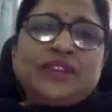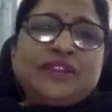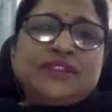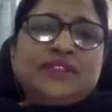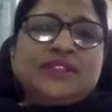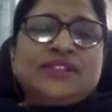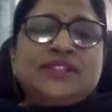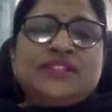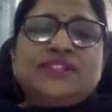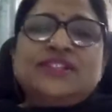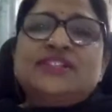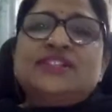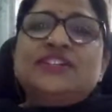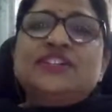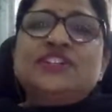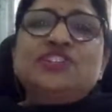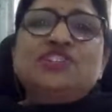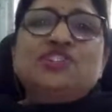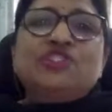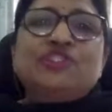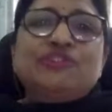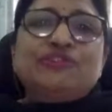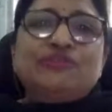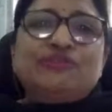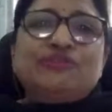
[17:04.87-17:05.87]
that is, in
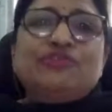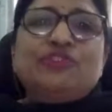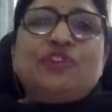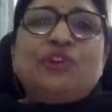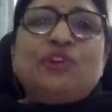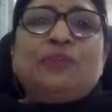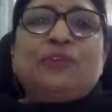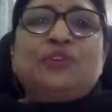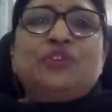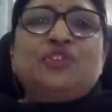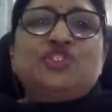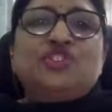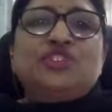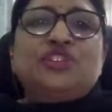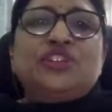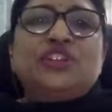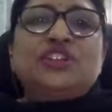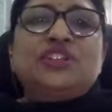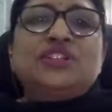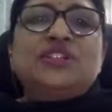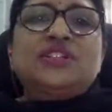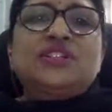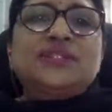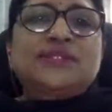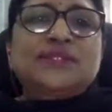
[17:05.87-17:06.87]
search of
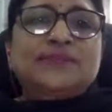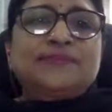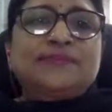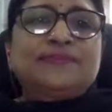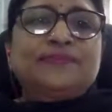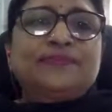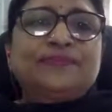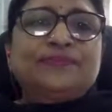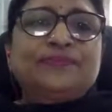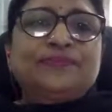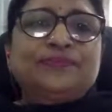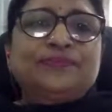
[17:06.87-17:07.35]
opportunities.